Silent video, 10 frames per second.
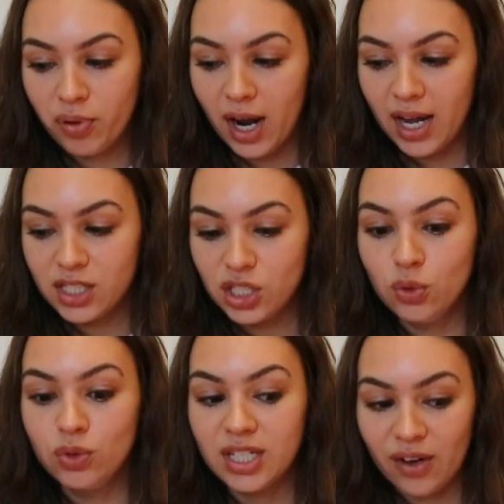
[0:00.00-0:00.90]
price,
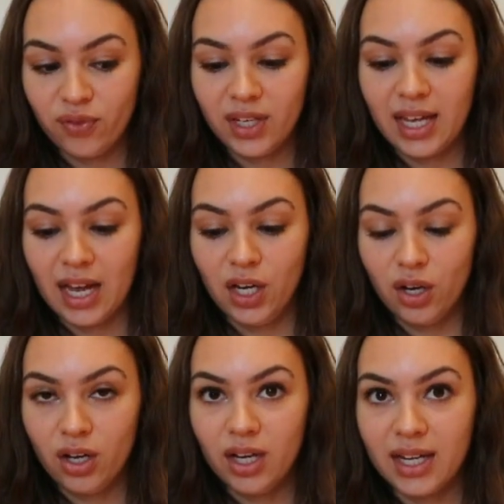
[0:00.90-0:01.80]
you definitely get a
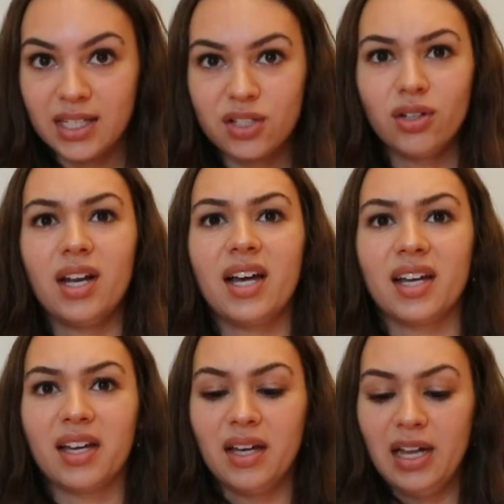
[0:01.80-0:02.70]
lot, and it's not
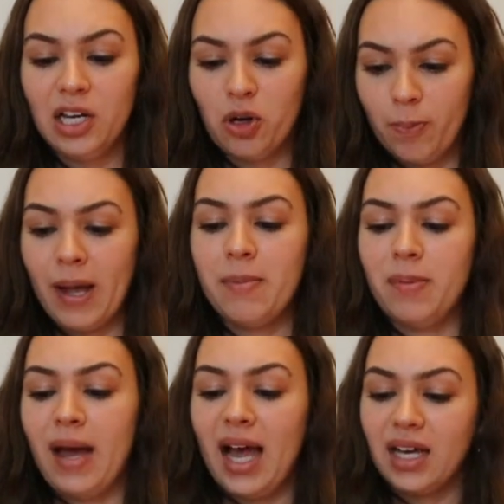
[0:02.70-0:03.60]
like little
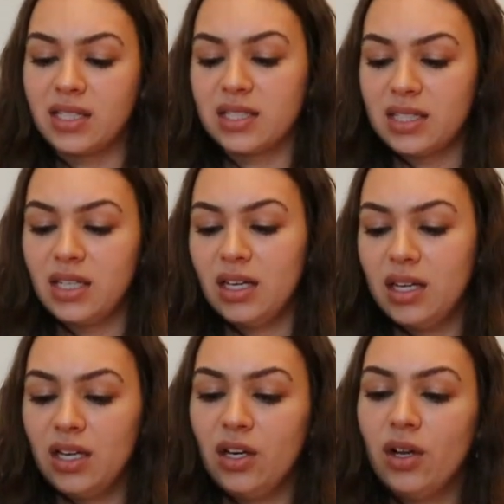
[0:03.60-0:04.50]
baby packs.
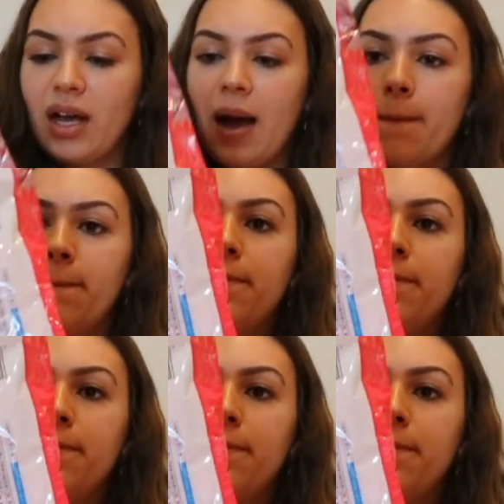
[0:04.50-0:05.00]
Look how